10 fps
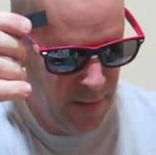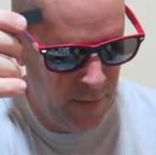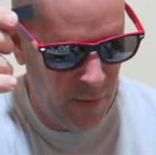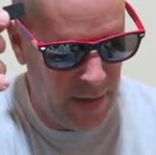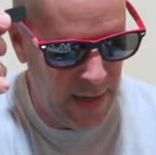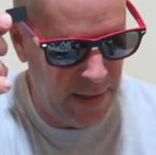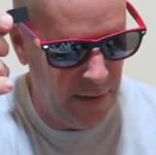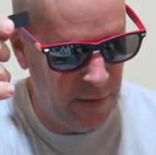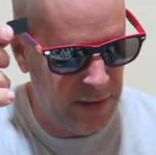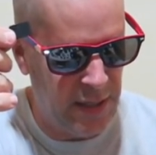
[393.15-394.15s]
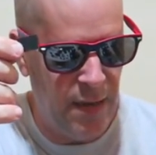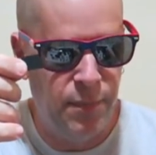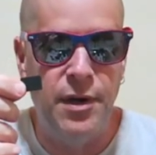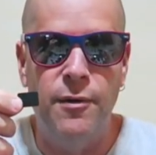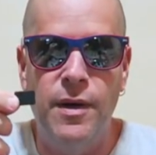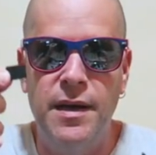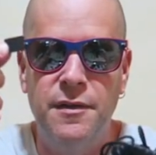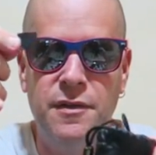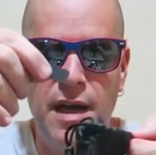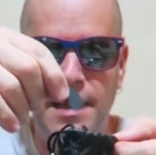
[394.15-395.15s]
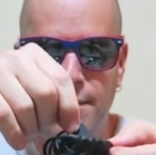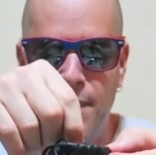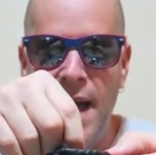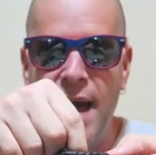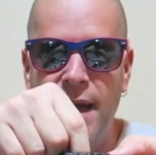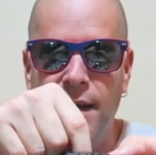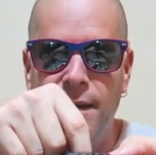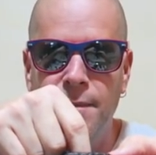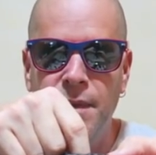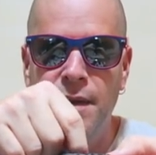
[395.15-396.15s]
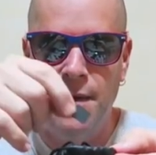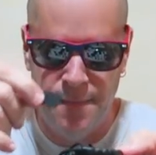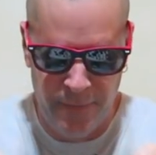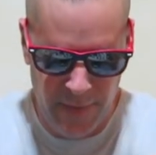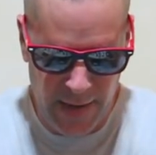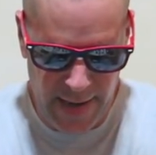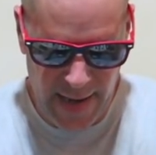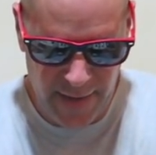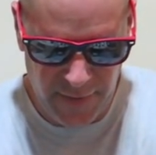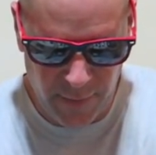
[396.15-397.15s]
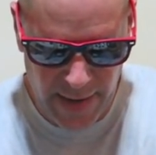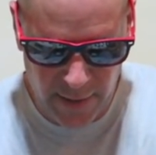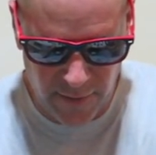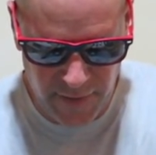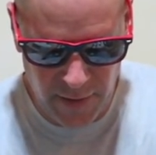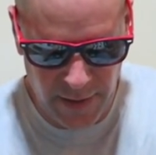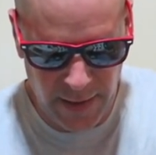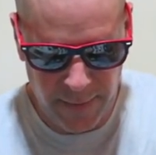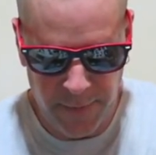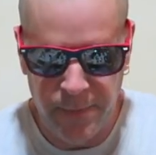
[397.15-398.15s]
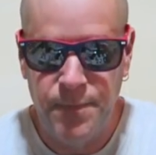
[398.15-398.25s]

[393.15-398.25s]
But what I do is I'll put it right inside the bag that I have the microphone in.